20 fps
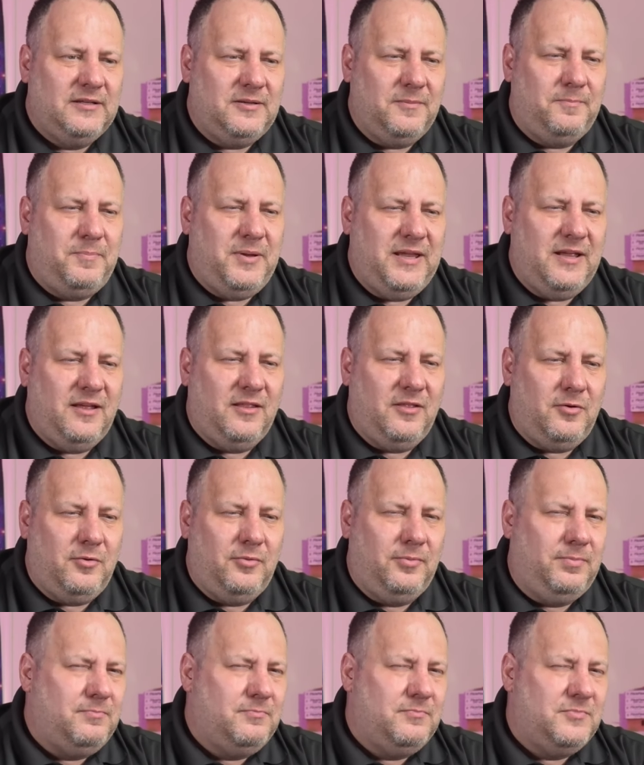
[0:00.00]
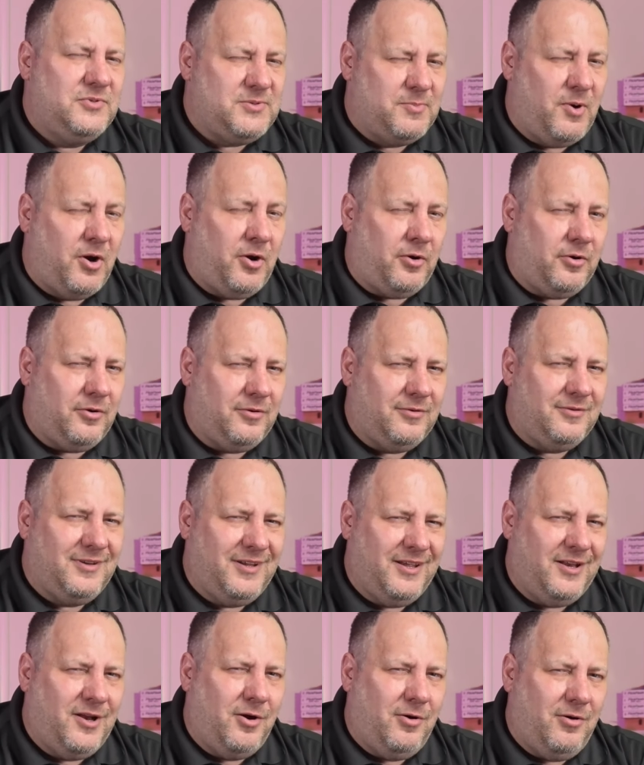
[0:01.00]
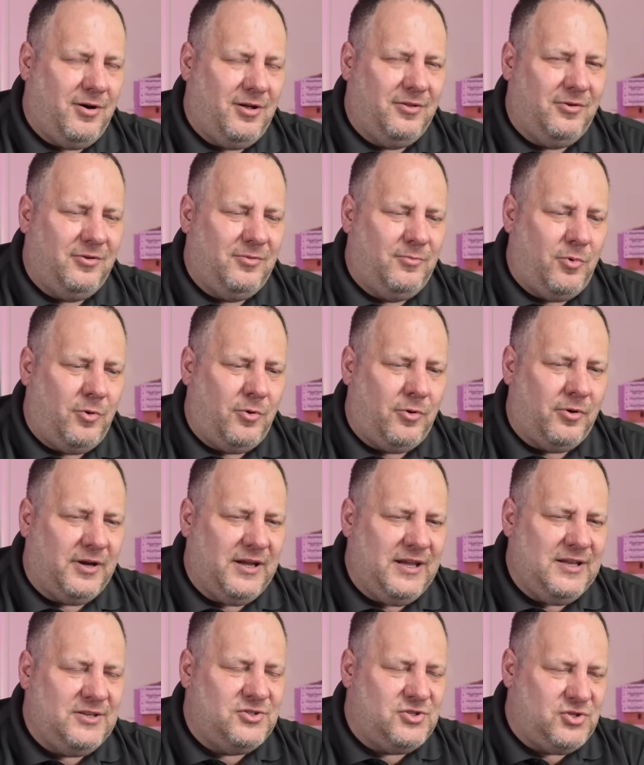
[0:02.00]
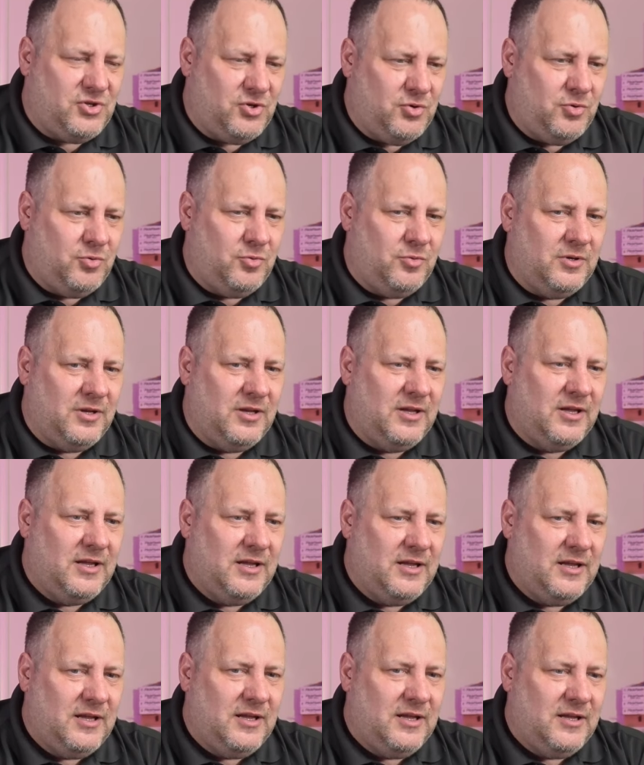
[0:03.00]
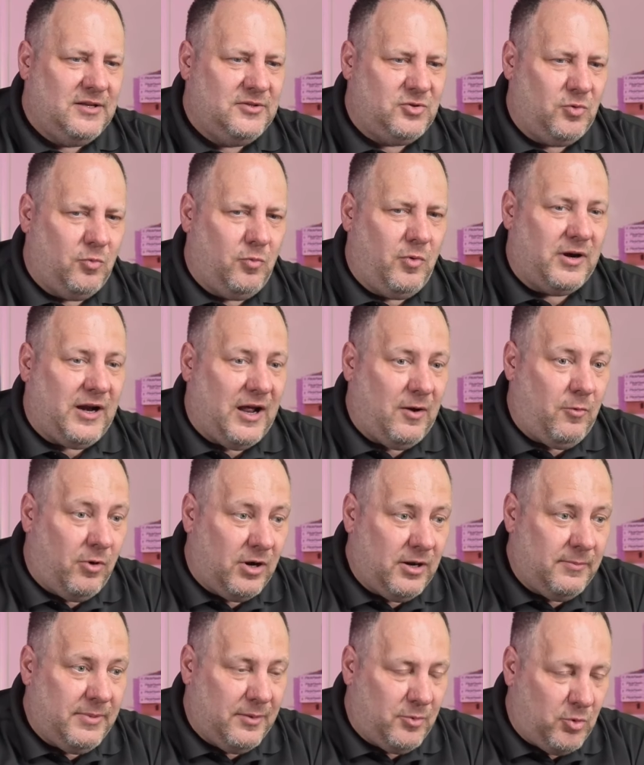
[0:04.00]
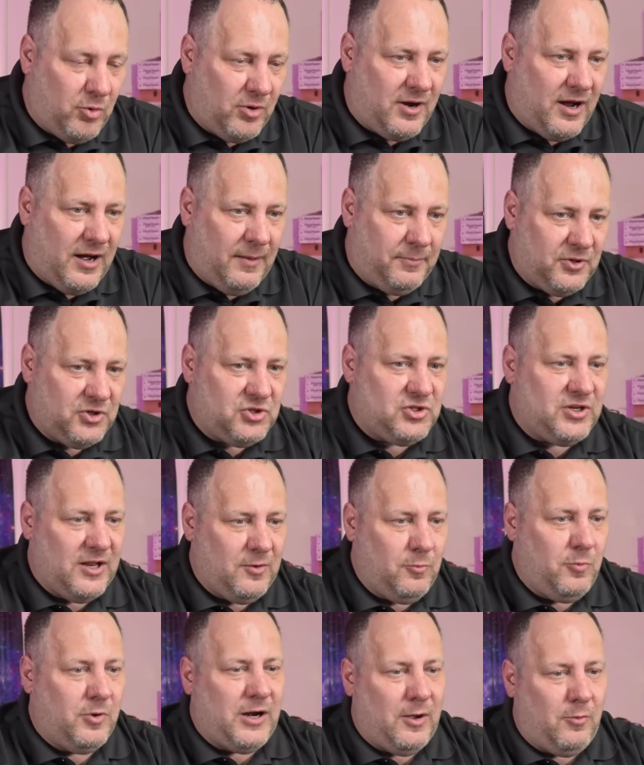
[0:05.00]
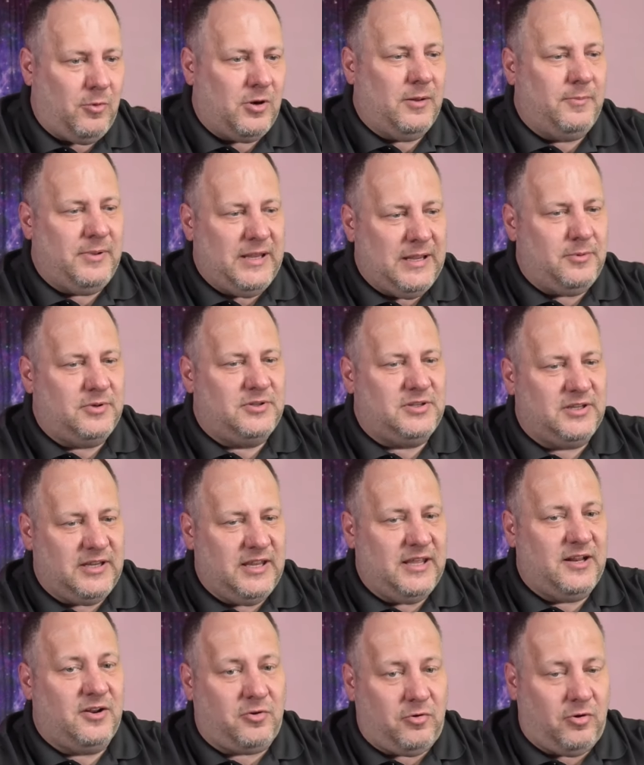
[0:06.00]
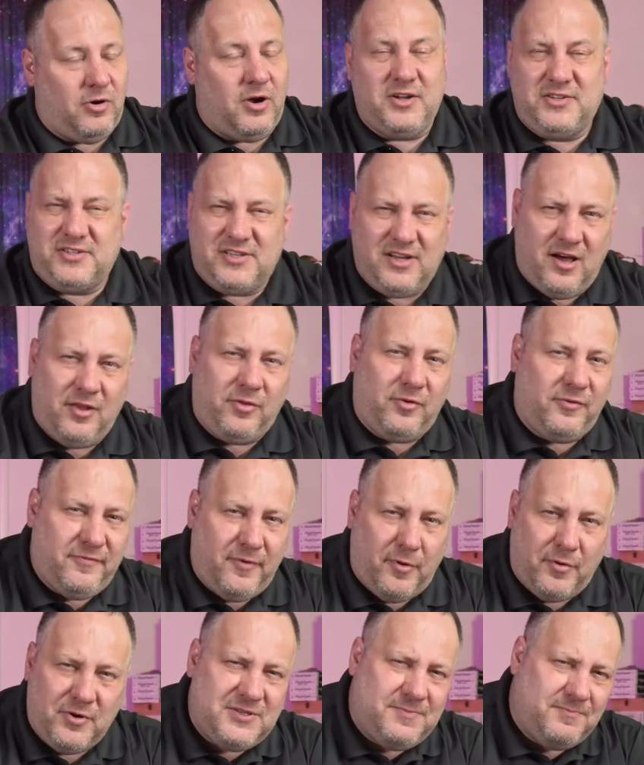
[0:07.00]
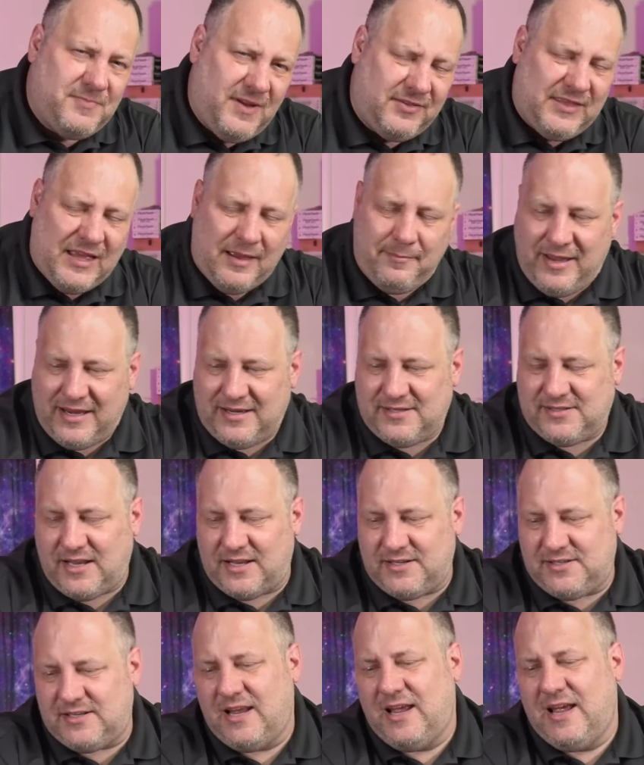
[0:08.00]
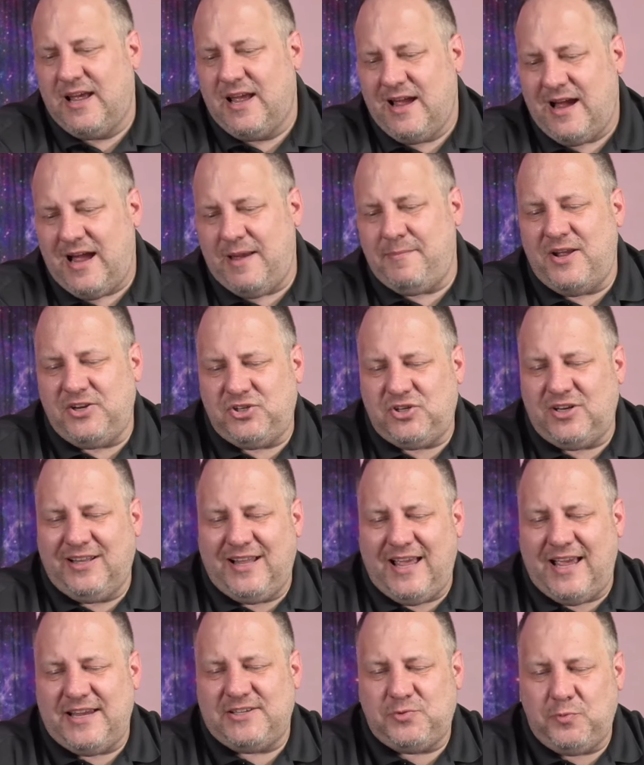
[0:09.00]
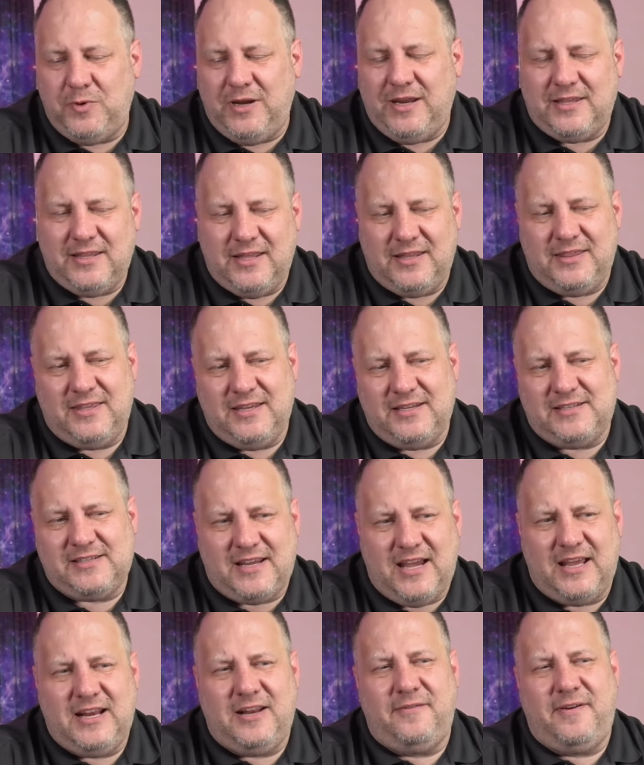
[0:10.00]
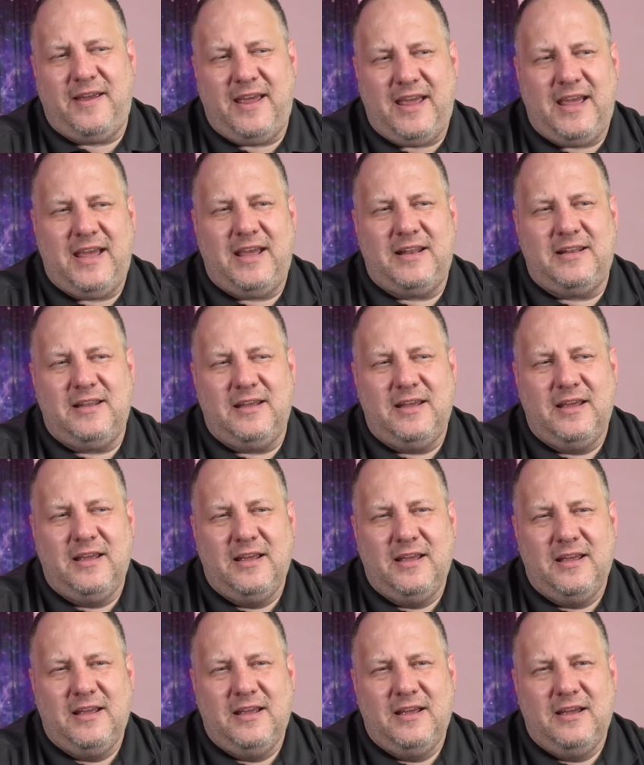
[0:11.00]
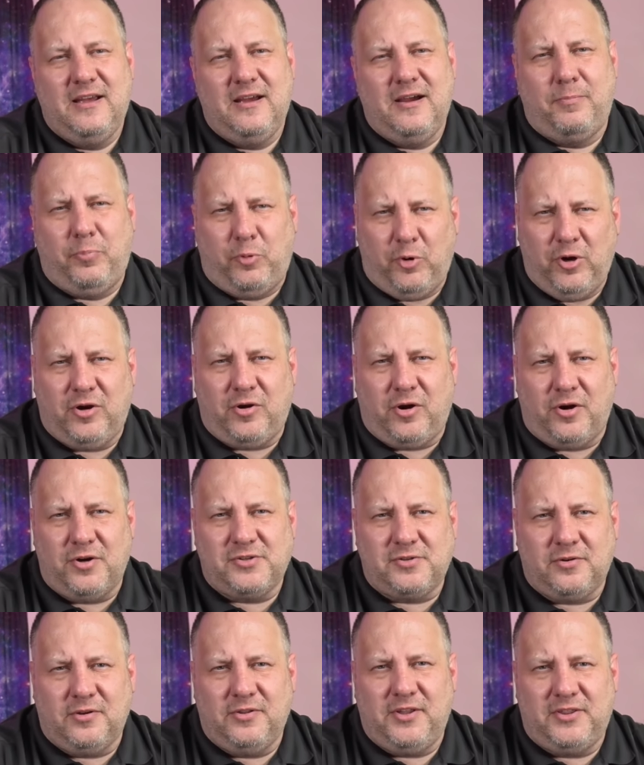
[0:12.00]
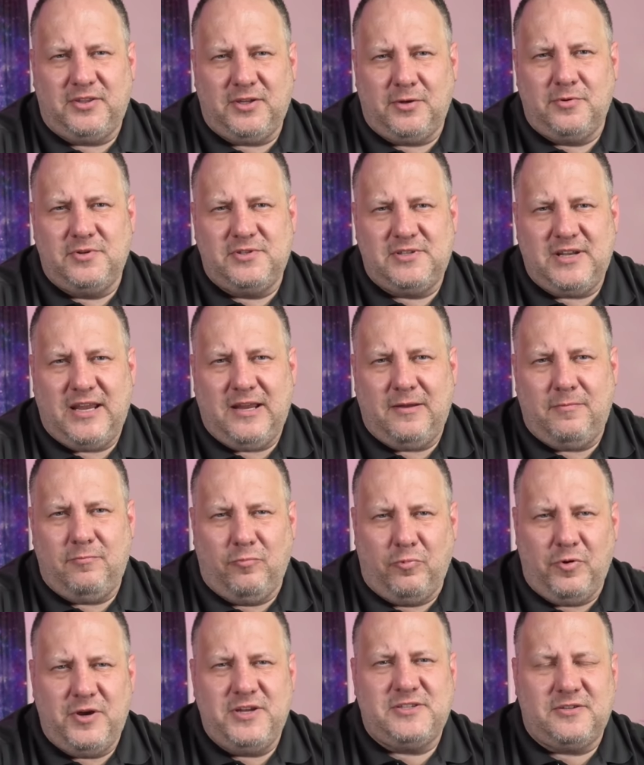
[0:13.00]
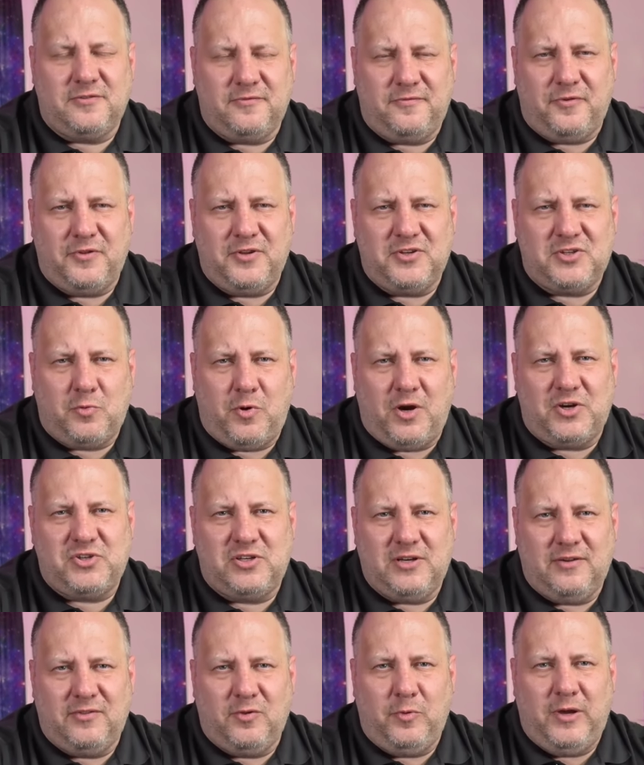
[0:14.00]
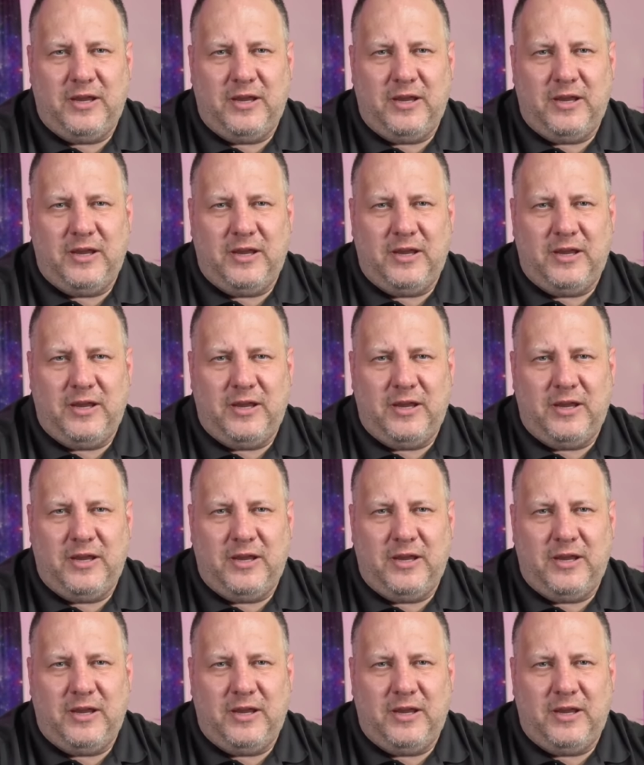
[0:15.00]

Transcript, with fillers: to be a little smarter, you know, a little more in tune to what I want to be able to accomplish and what I want to be able to get across to other folks, if that makes sense. I mentioned last week that this kind of had a precursor that there was a reason for this question of the